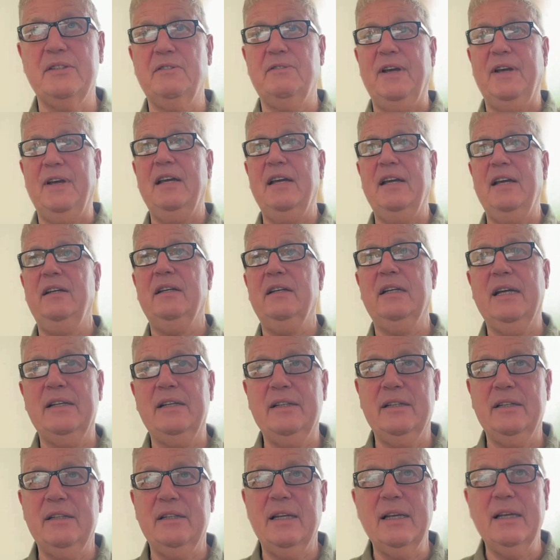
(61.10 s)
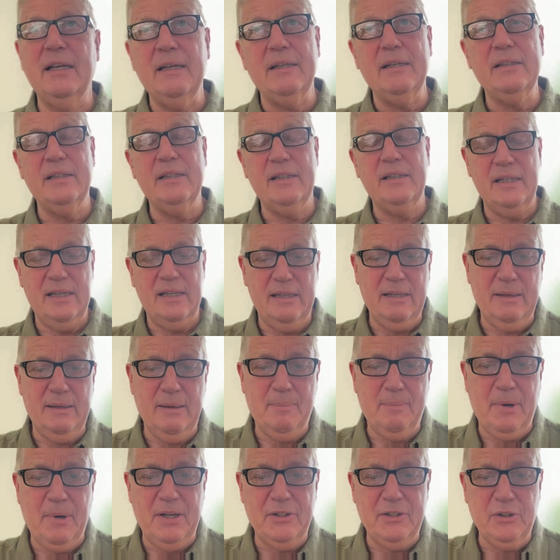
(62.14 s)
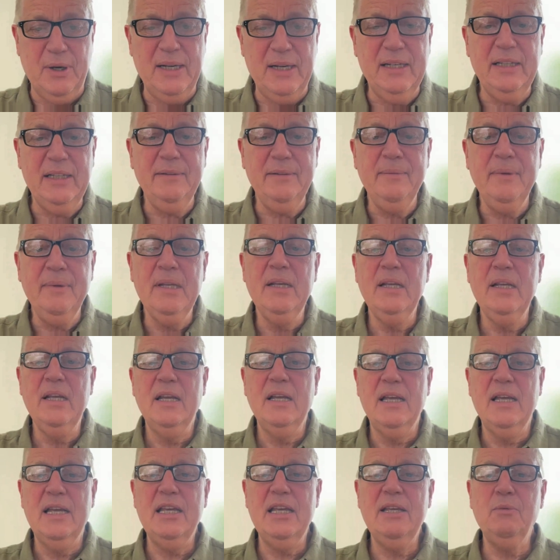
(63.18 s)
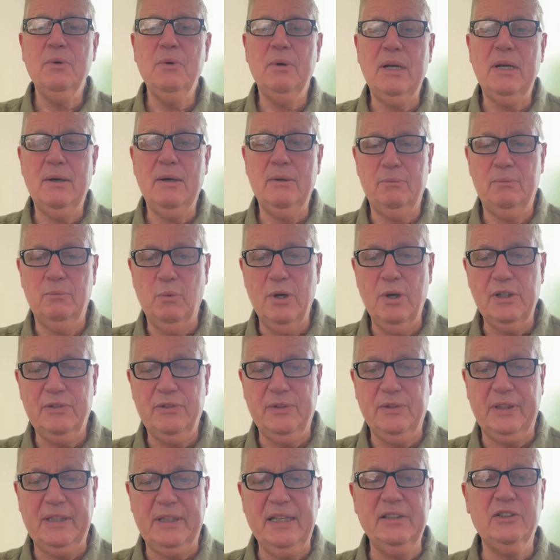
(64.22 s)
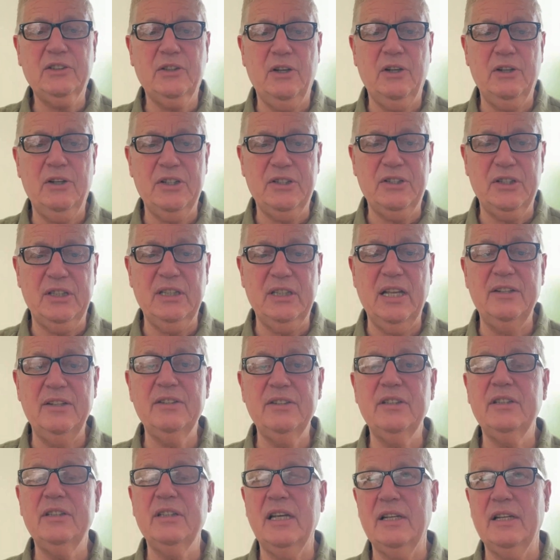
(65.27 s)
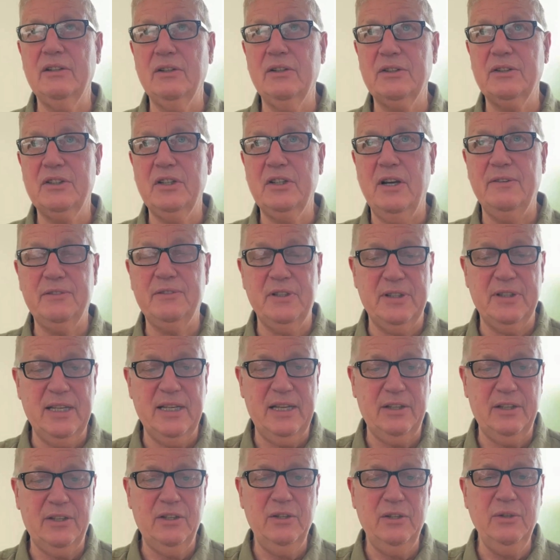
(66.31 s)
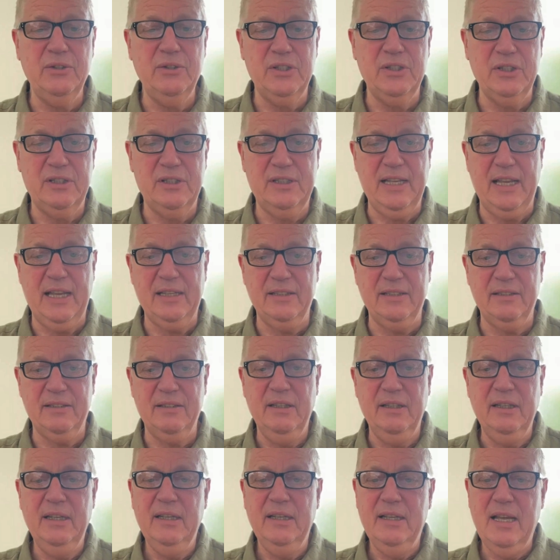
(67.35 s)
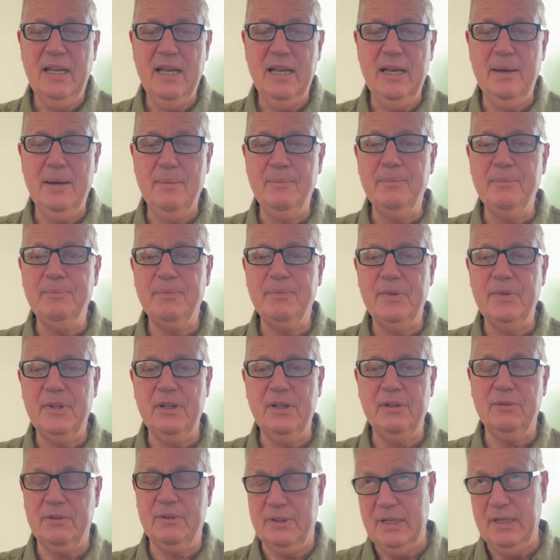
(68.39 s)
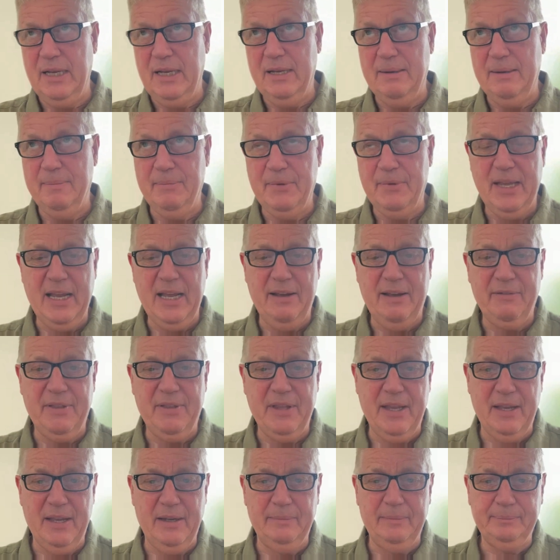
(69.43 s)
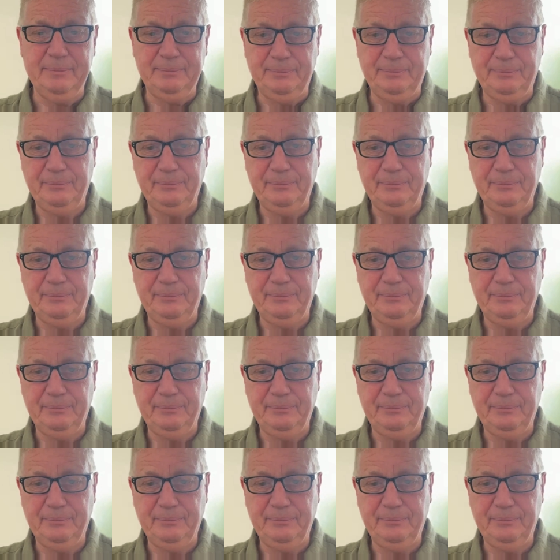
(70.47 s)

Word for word: surveyor and a, a, a, by training. He uh, works for King's College in London and looks after their huge estates um, that um, they have there.